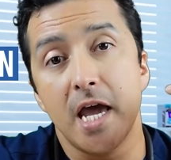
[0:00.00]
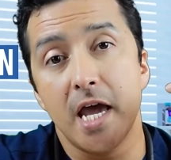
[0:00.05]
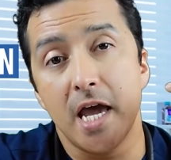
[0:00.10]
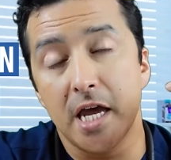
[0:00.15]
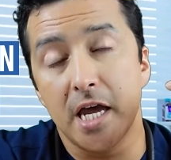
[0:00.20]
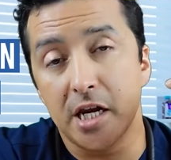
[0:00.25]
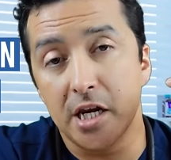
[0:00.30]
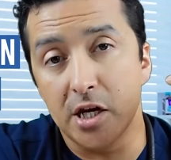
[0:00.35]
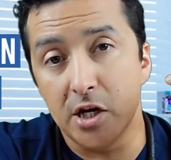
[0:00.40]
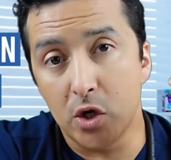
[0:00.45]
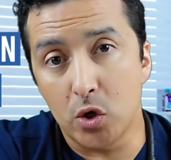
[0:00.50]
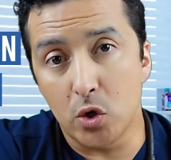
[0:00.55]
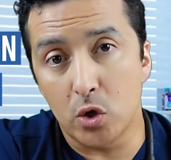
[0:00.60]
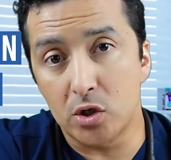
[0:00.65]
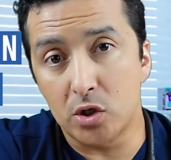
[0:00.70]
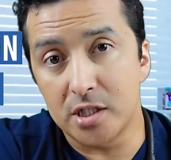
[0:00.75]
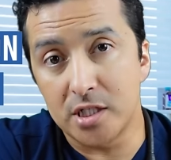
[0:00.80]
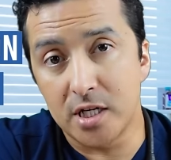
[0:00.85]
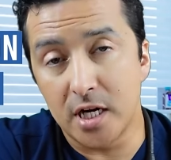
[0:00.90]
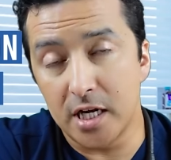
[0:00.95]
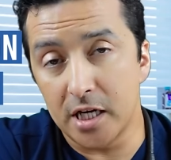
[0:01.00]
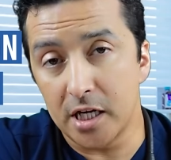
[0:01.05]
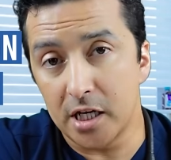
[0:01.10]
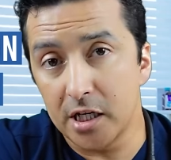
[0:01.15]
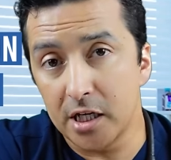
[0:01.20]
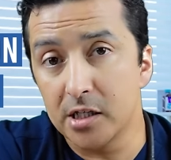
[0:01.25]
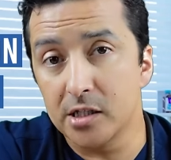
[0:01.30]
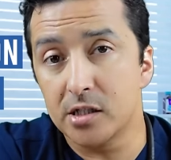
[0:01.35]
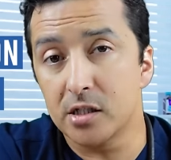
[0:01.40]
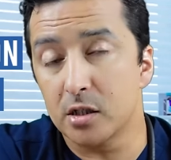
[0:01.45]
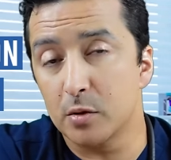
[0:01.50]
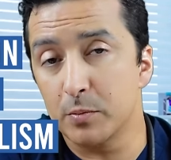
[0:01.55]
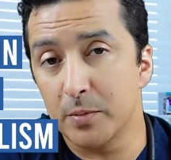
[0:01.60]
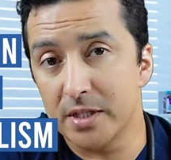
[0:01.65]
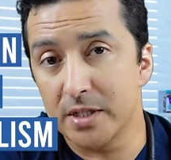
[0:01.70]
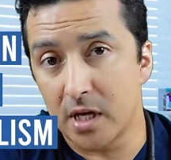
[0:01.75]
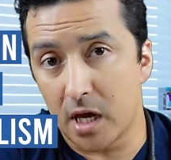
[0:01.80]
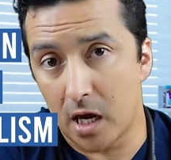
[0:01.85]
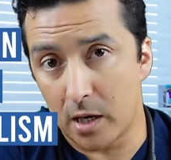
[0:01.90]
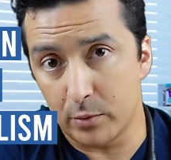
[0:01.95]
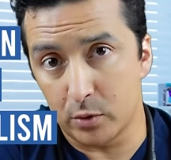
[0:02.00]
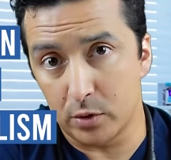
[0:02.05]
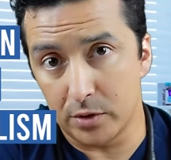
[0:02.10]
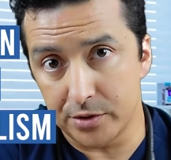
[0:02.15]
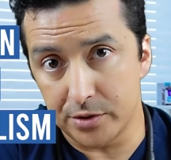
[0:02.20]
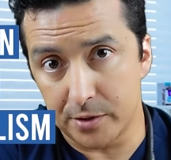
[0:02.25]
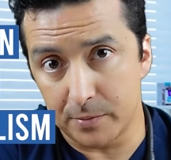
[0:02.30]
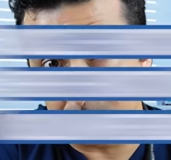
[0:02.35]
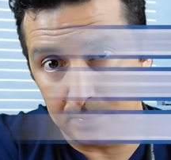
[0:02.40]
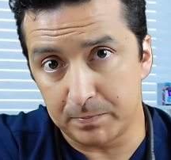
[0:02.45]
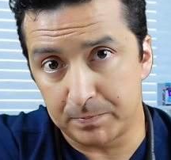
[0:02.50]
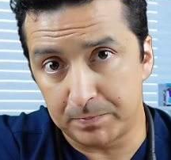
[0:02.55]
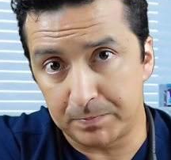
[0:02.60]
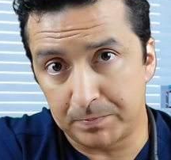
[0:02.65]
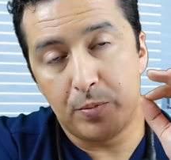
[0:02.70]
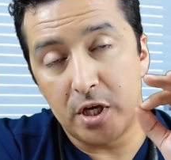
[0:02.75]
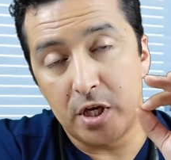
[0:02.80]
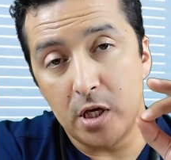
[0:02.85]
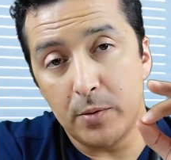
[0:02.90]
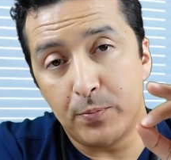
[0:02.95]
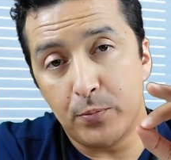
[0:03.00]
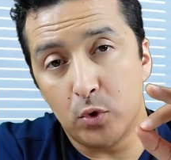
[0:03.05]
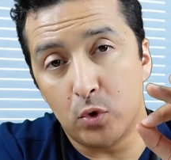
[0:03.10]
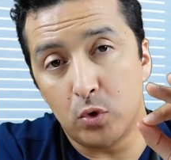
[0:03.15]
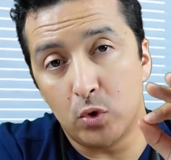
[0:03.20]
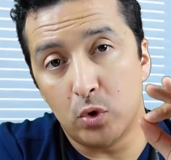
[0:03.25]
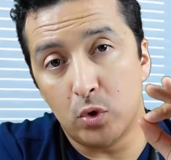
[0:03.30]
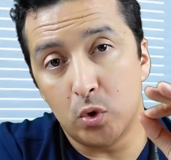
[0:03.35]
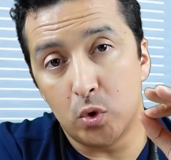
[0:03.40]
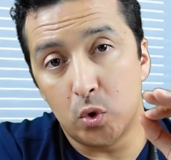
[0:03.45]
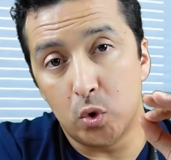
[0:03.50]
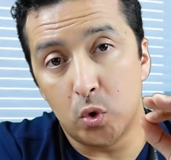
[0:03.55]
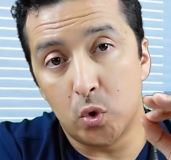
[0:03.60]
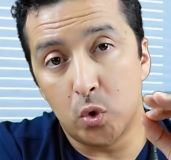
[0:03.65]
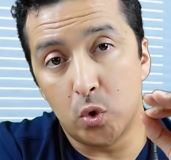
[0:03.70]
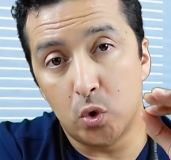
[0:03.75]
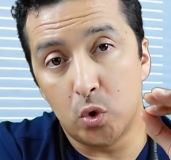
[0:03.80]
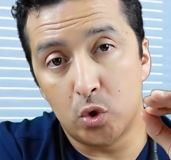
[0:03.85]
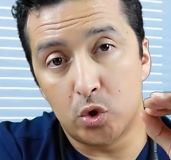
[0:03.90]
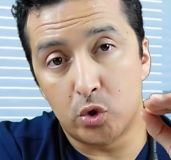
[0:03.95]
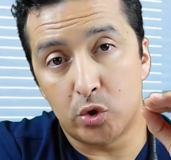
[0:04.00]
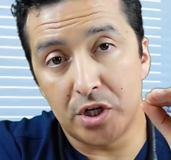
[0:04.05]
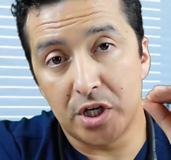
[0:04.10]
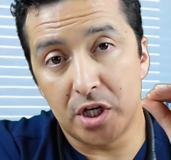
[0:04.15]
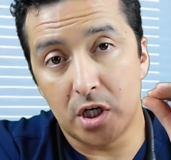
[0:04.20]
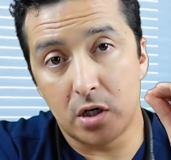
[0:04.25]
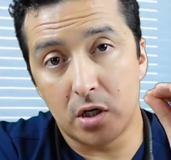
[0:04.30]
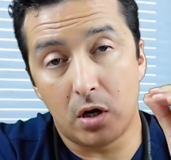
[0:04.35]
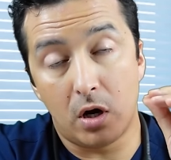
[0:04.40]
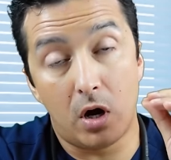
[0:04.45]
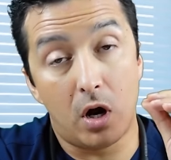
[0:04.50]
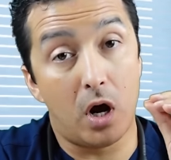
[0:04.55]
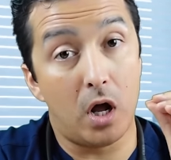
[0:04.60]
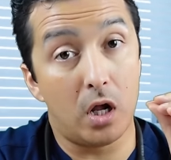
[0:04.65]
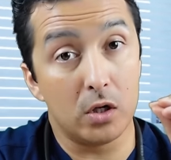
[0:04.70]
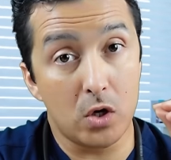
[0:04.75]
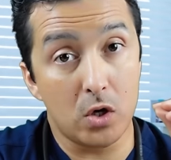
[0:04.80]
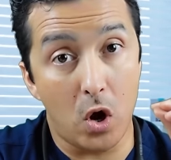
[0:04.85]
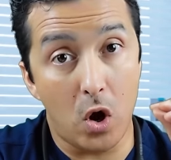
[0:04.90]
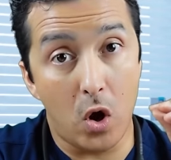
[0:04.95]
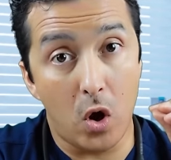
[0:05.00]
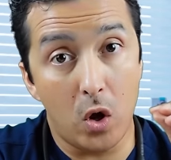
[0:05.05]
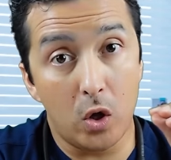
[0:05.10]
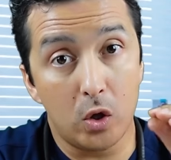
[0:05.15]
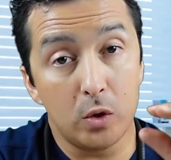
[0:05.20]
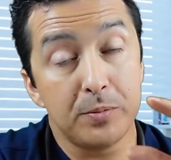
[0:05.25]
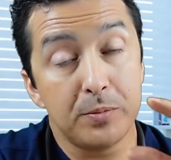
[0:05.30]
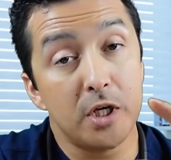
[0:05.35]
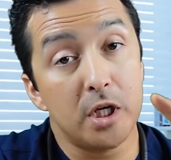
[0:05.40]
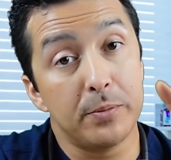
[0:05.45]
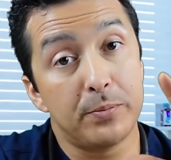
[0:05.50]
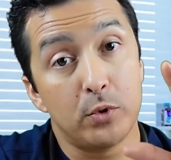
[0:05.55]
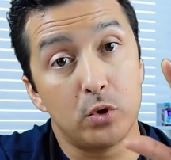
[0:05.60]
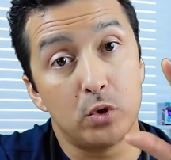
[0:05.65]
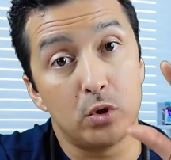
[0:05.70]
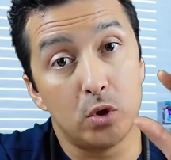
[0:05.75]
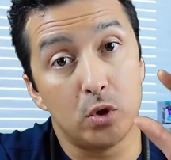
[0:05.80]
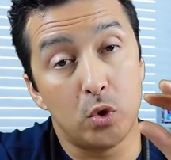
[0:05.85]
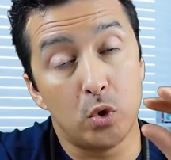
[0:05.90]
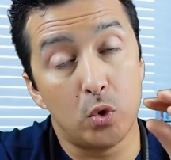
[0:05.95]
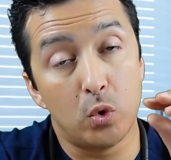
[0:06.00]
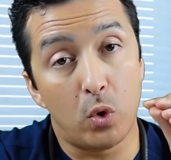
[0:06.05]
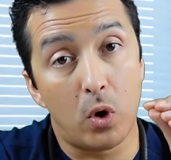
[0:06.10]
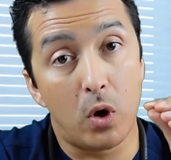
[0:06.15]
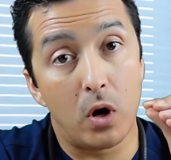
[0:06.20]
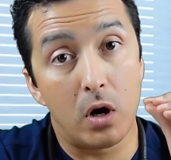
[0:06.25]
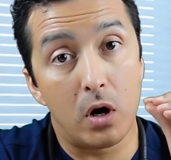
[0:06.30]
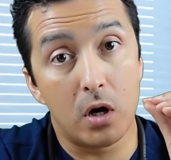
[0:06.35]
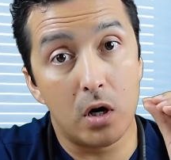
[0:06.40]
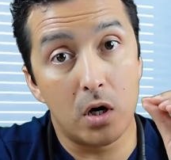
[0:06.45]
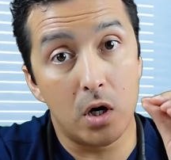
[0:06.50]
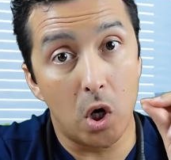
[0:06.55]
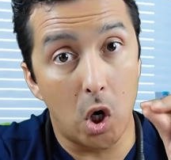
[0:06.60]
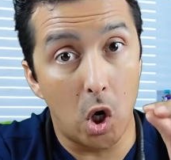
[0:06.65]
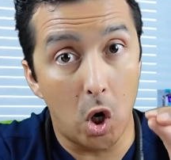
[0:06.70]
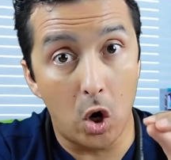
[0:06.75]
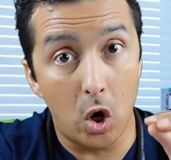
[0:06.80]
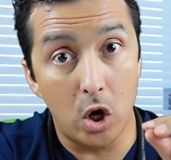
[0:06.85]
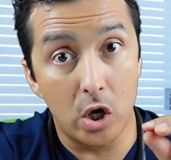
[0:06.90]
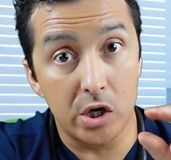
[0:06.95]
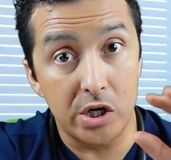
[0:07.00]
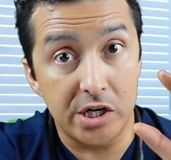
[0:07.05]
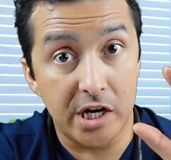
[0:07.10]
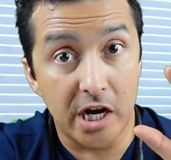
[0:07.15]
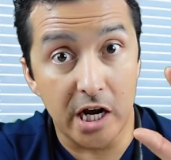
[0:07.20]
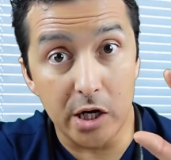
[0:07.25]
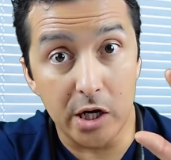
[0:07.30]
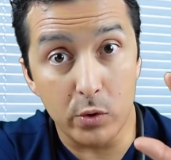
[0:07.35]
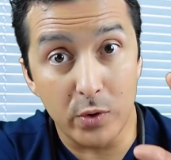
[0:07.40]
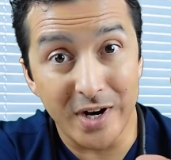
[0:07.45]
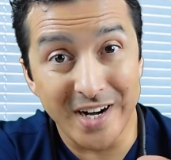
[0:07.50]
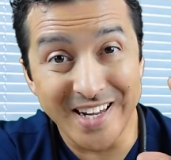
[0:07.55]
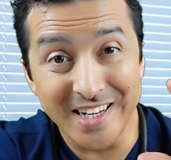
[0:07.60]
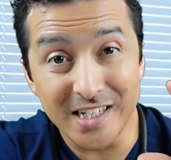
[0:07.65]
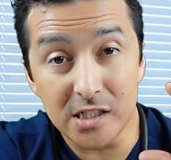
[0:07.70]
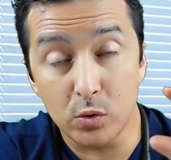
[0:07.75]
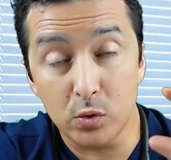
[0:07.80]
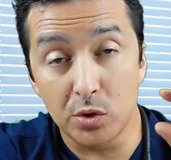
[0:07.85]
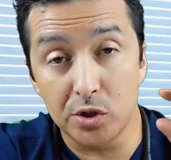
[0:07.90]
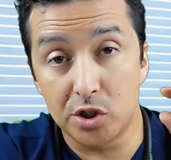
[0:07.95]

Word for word: and in your insulin metabolism people who drink alcohol, people who are on diuretics,